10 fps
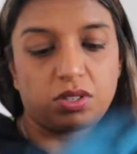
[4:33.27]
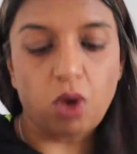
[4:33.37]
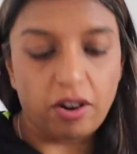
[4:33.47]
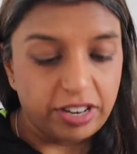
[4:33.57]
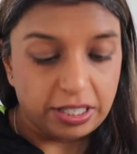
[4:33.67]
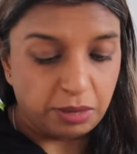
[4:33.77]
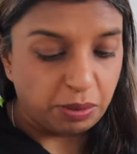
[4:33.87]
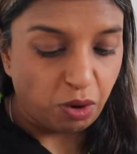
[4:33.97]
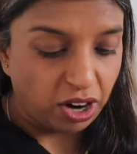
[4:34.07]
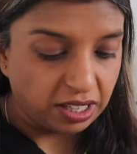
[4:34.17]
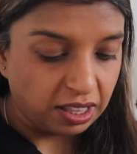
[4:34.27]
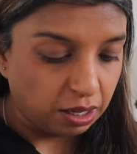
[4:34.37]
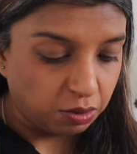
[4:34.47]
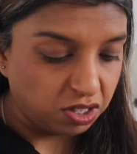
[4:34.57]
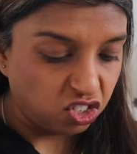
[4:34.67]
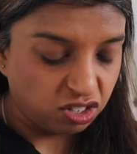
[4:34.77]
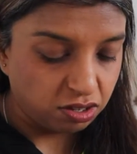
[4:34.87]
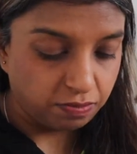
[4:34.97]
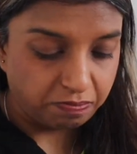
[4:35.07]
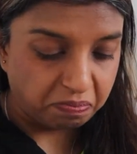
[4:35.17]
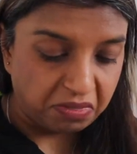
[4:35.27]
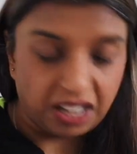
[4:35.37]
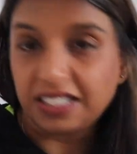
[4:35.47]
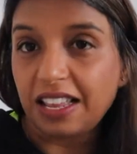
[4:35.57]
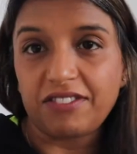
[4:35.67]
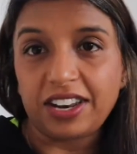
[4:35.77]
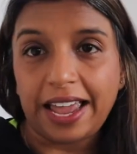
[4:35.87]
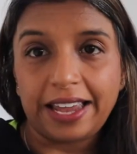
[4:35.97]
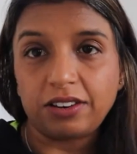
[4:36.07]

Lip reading: quite reasonably priced. I think it was just like £7, £8,